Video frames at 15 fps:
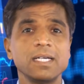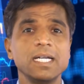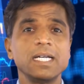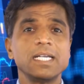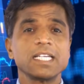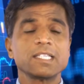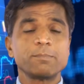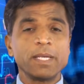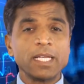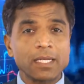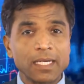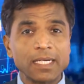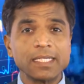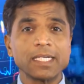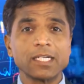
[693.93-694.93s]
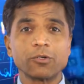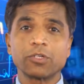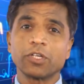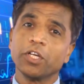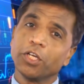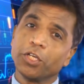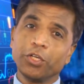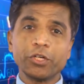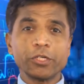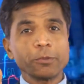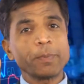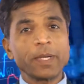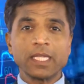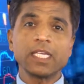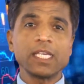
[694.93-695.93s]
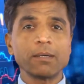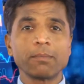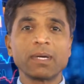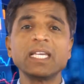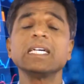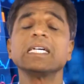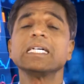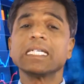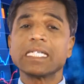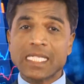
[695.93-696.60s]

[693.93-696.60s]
it has been rented out, you have to pay the EMI.